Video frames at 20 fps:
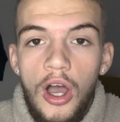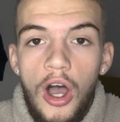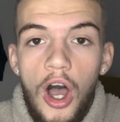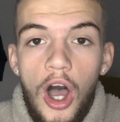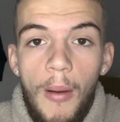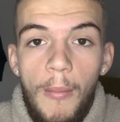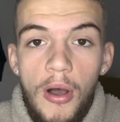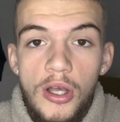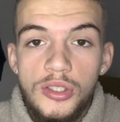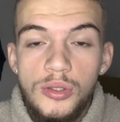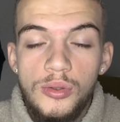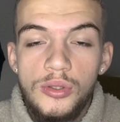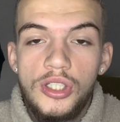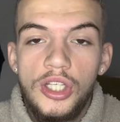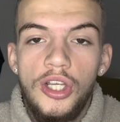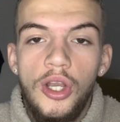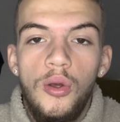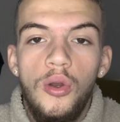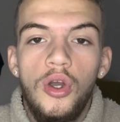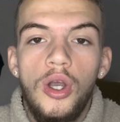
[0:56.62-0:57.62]
Our muscles
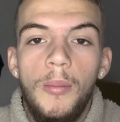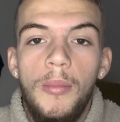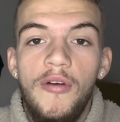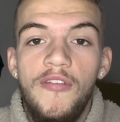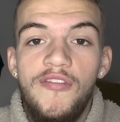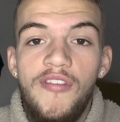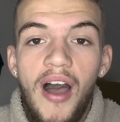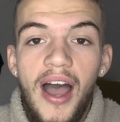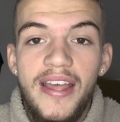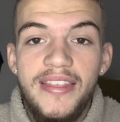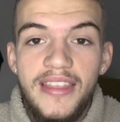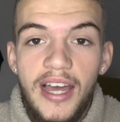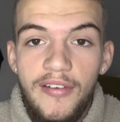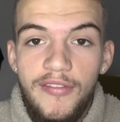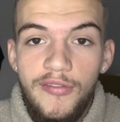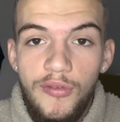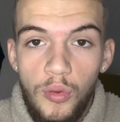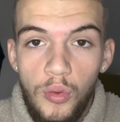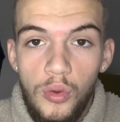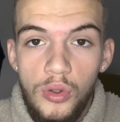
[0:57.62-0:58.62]
can no longer provide that
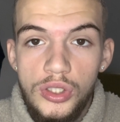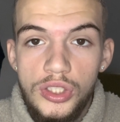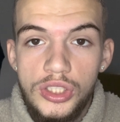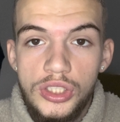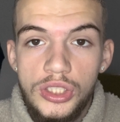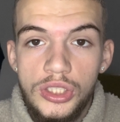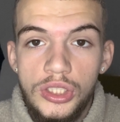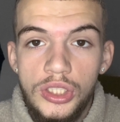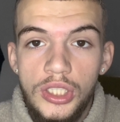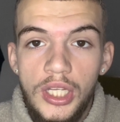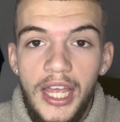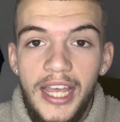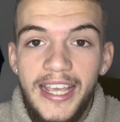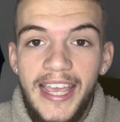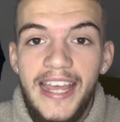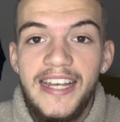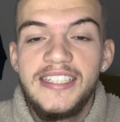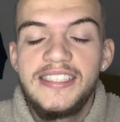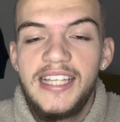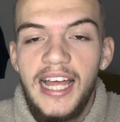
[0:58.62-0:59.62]
force
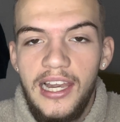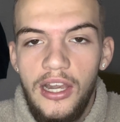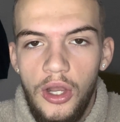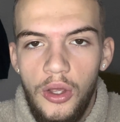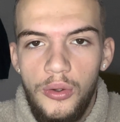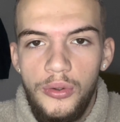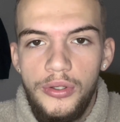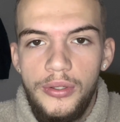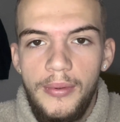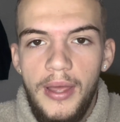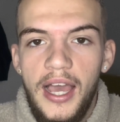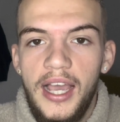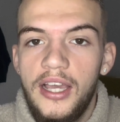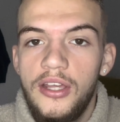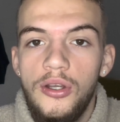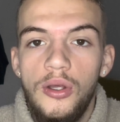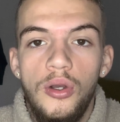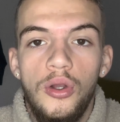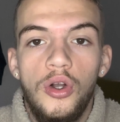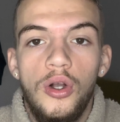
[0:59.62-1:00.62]
against that load and can
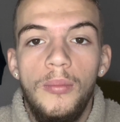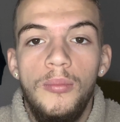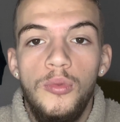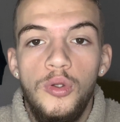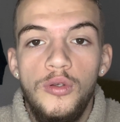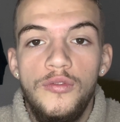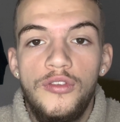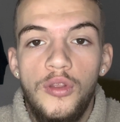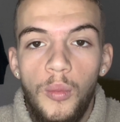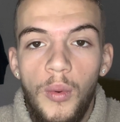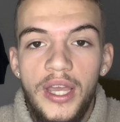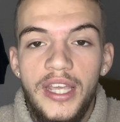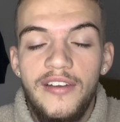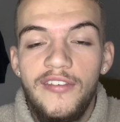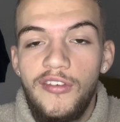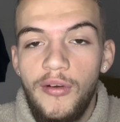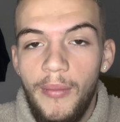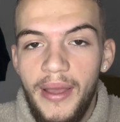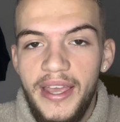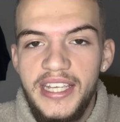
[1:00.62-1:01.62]
no longer move the weight
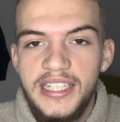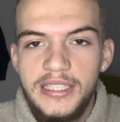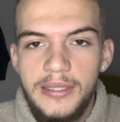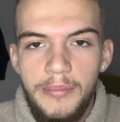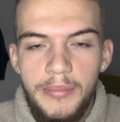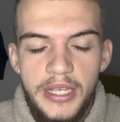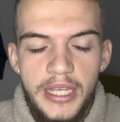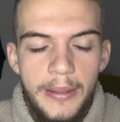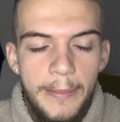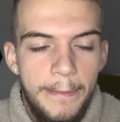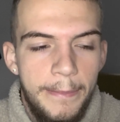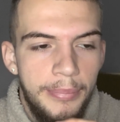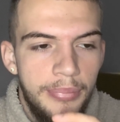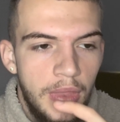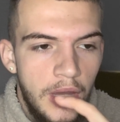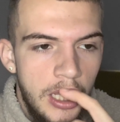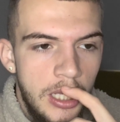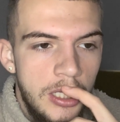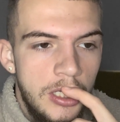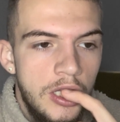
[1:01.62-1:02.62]
from A to B.
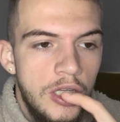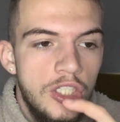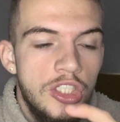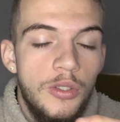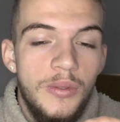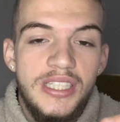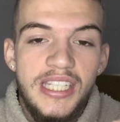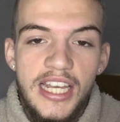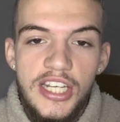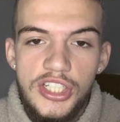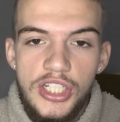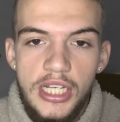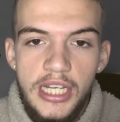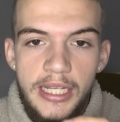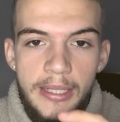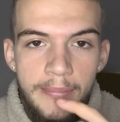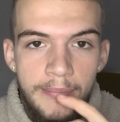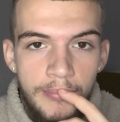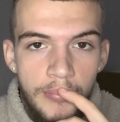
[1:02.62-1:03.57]
So essentially,